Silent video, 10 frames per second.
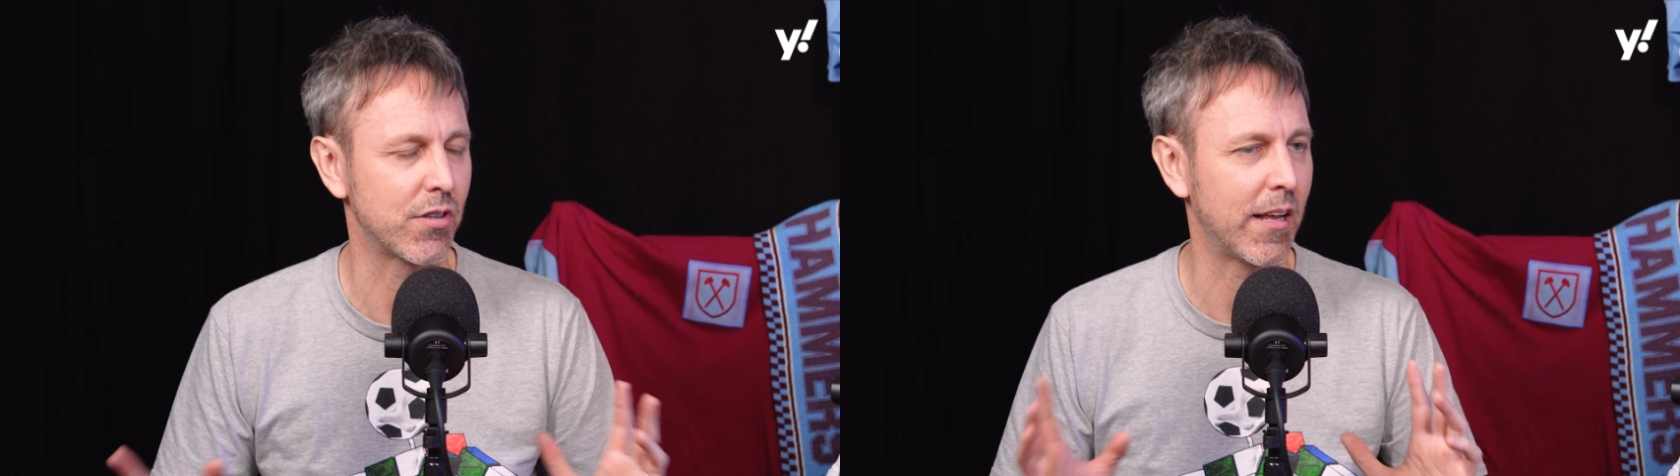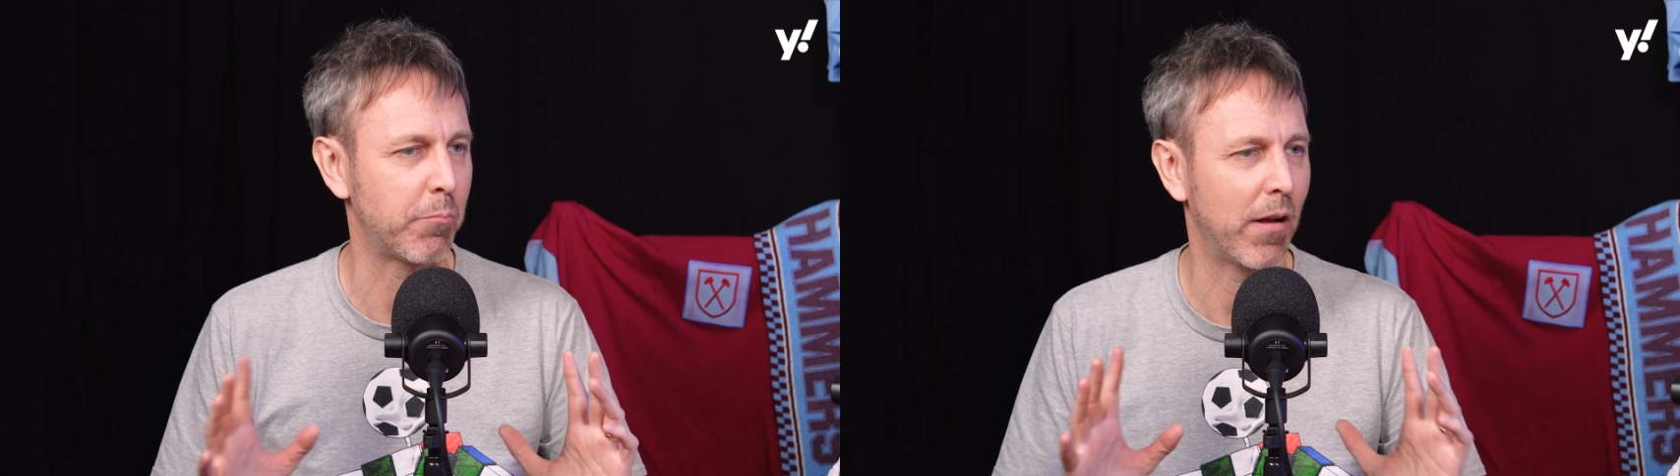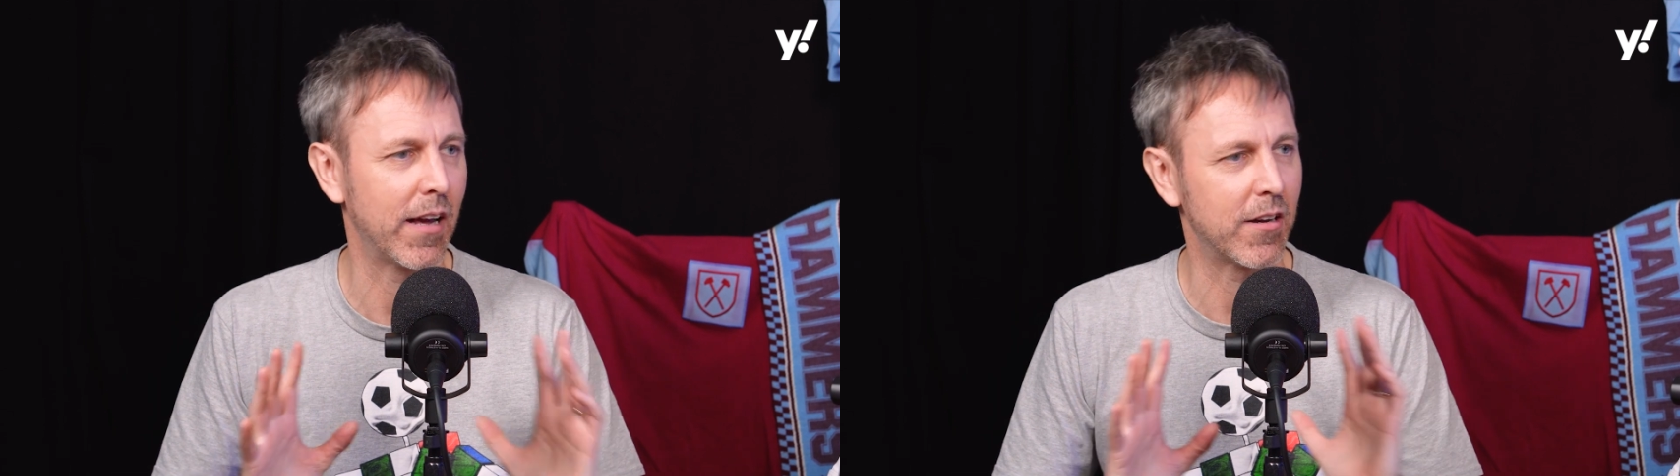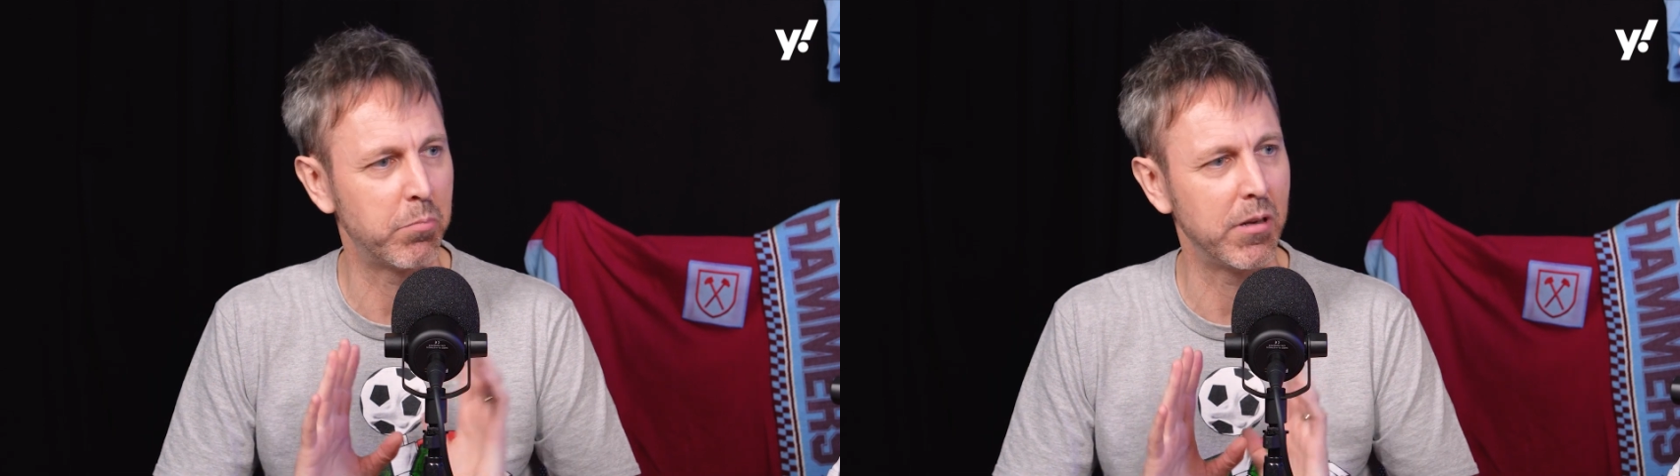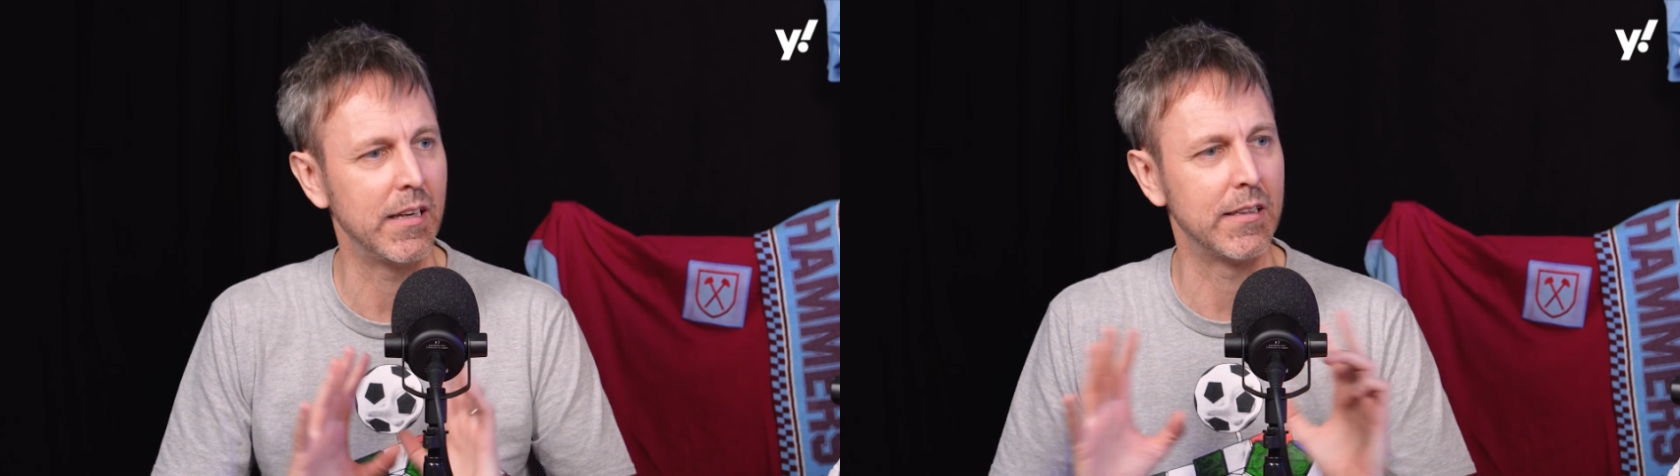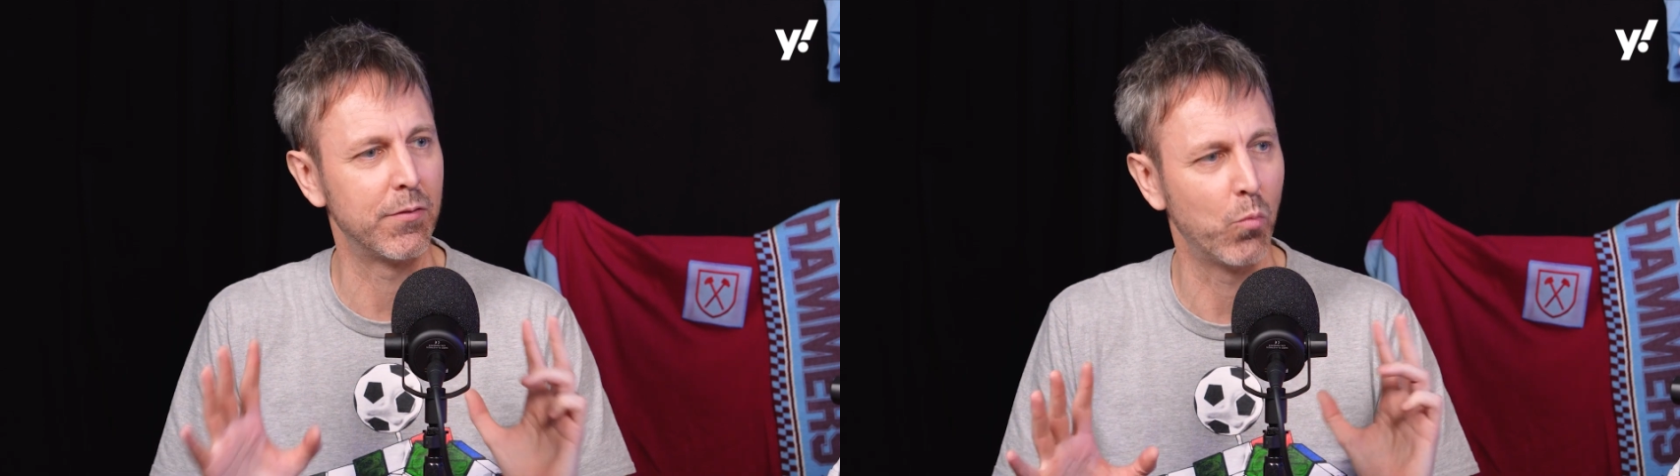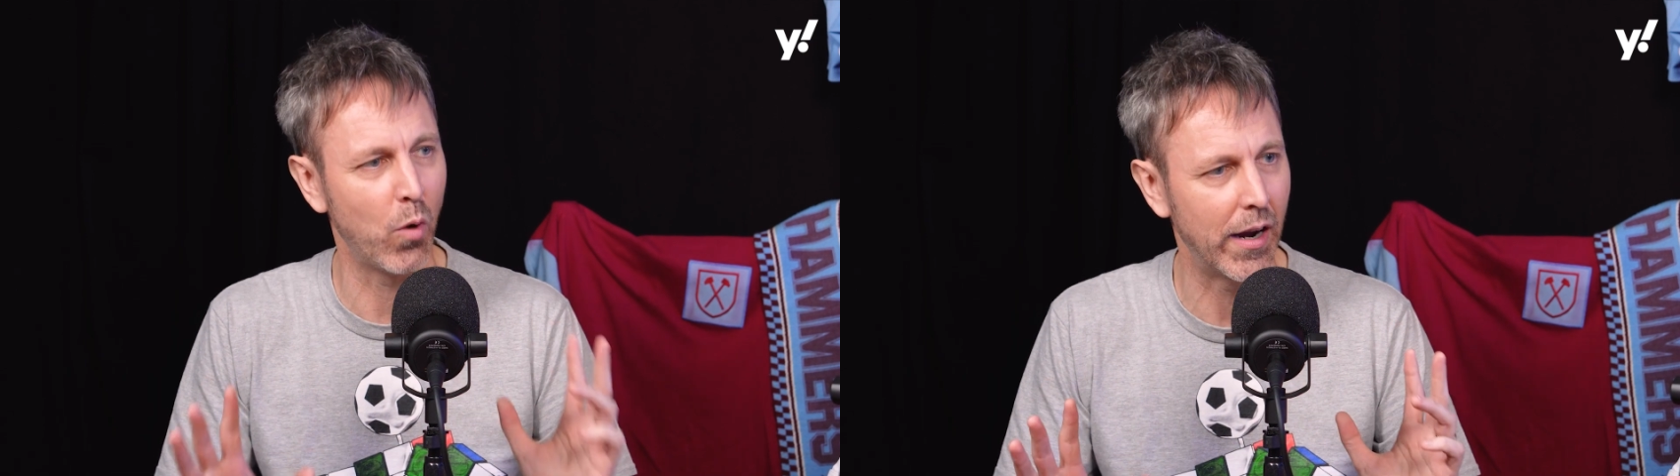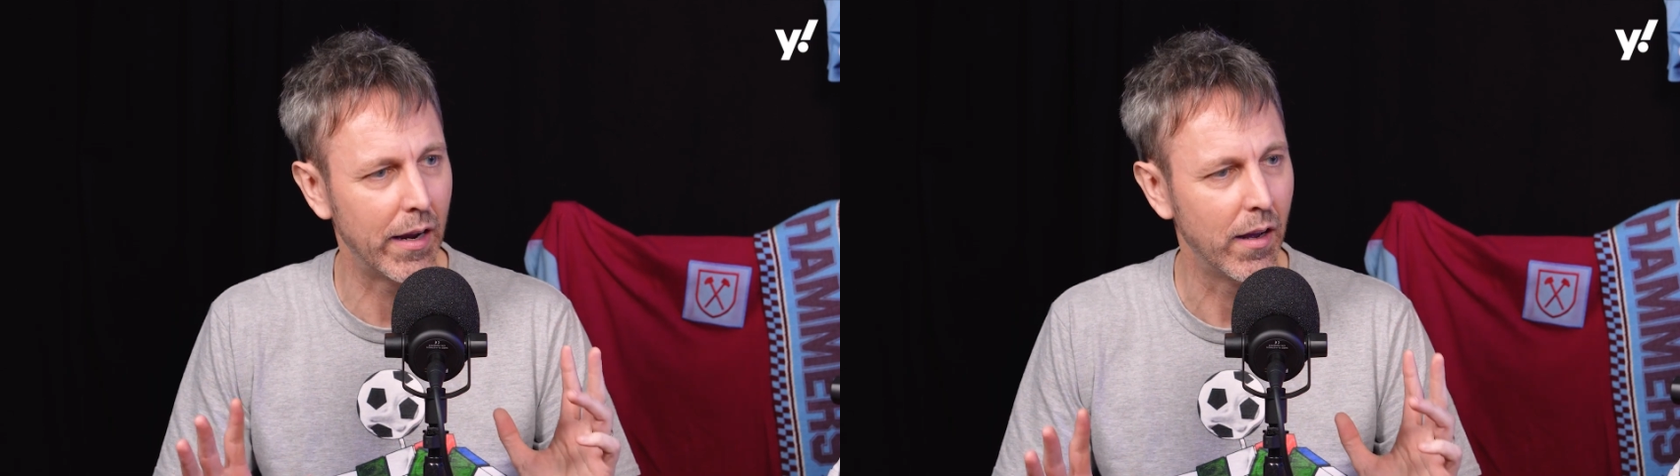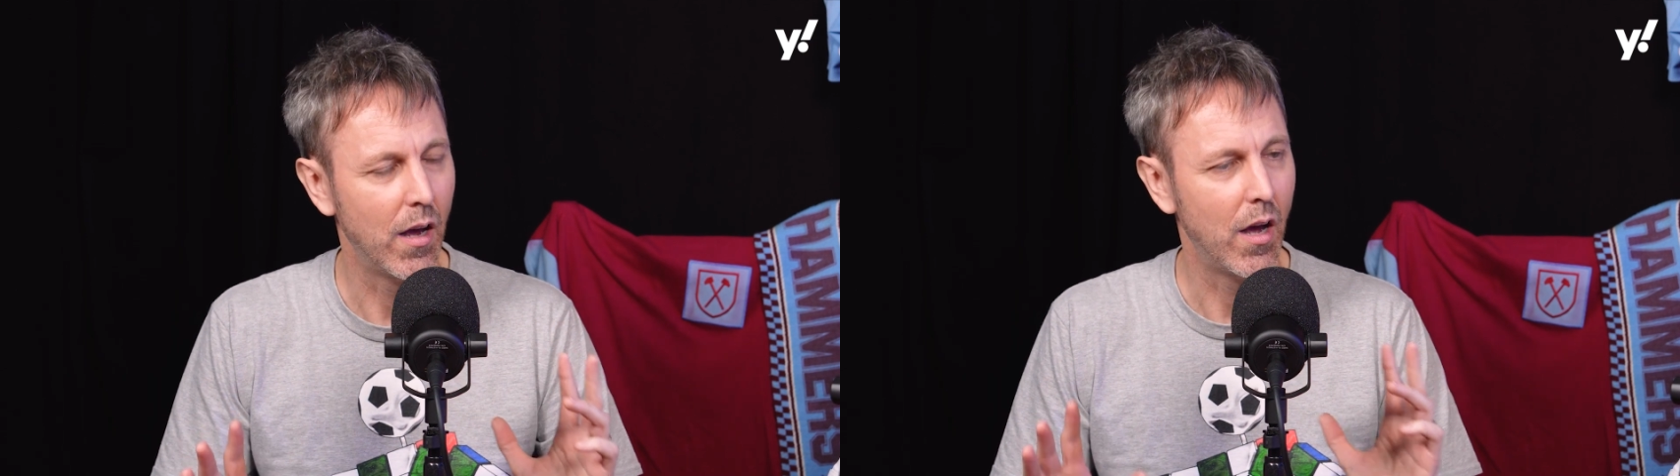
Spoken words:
so they play a completely different way.